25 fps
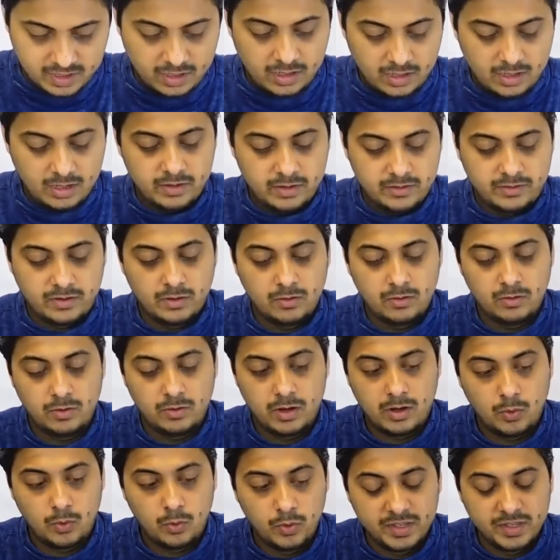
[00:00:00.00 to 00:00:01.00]
So
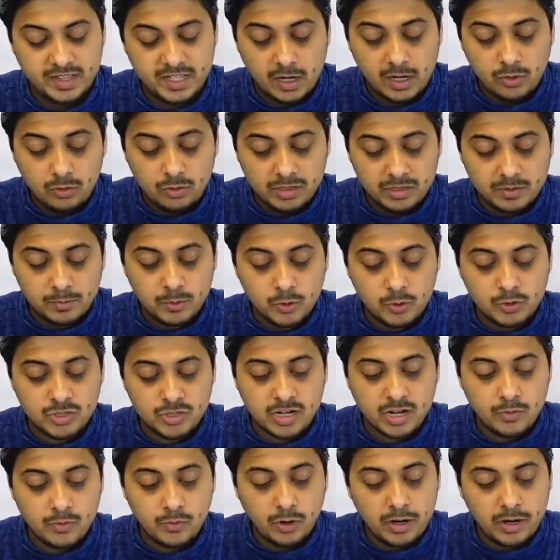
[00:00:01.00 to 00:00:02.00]
now without the boost
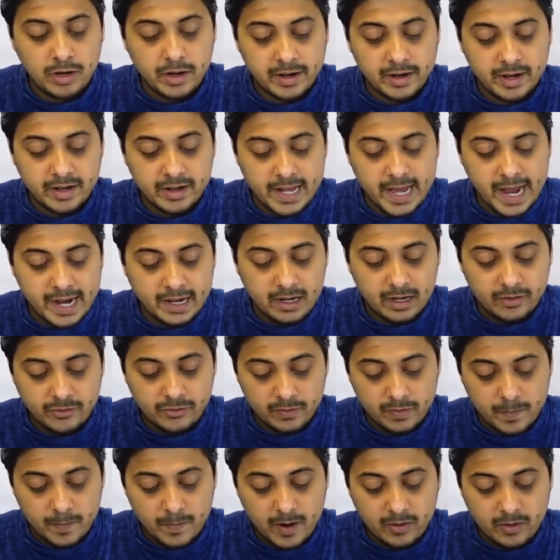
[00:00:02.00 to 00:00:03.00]
converter and directly
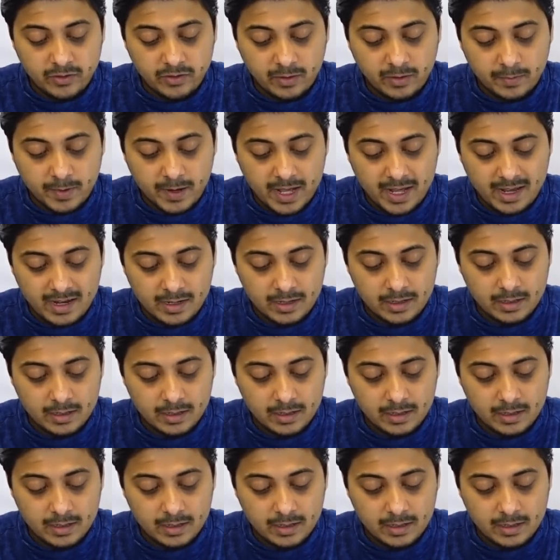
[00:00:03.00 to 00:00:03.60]
from the power supply,